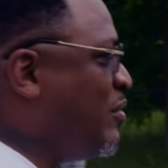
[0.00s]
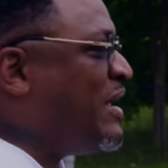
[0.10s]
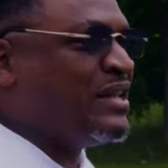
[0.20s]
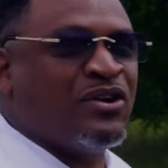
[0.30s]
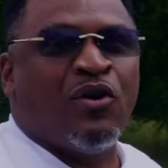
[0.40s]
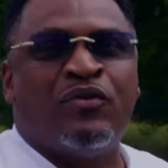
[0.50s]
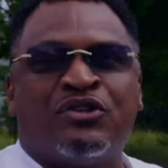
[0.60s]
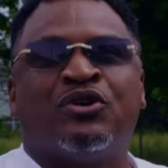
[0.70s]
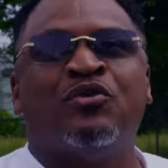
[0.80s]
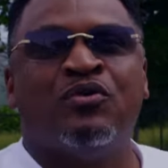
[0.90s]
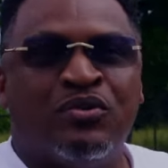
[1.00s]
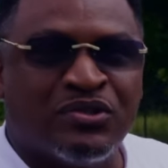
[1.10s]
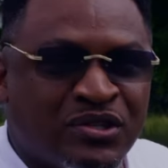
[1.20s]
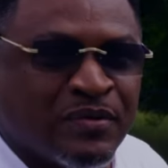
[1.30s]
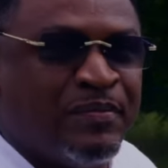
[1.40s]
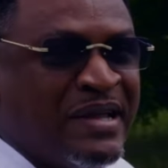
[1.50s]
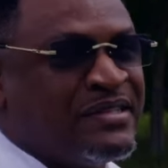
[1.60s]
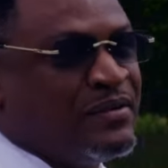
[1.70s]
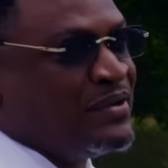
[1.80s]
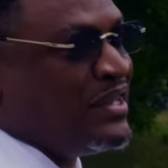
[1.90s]
we had to go for two to
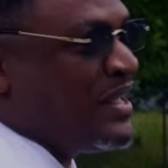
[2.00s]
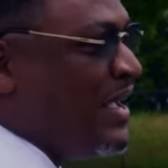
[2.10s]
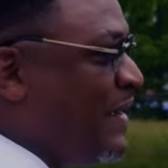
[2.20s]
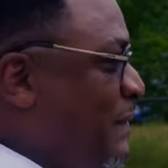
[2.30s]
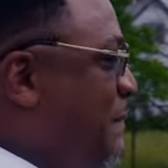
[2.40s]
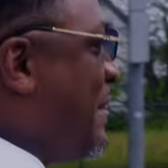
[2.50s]
basically win the game.